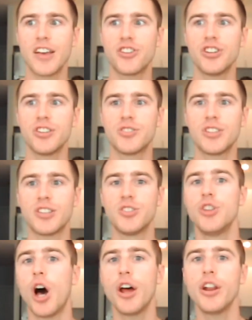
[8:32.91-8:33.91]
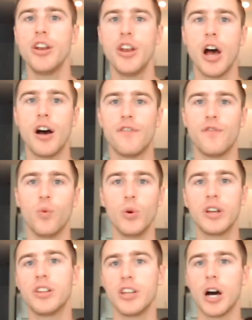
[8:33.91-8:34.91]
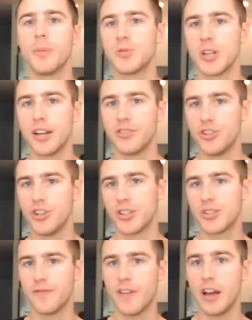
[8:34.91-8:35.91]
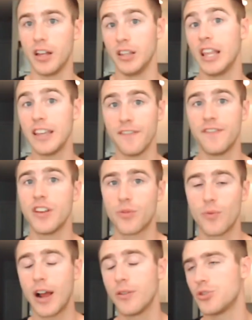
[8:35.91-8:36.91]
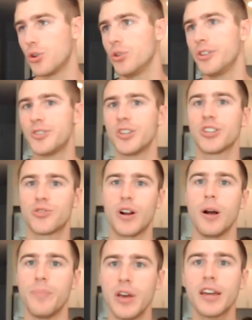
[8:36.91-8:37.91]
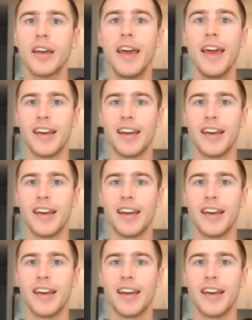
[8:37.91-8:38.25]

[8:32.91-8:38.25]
That's not enough weekly upside to justify a late 5th round, early 6th round pick,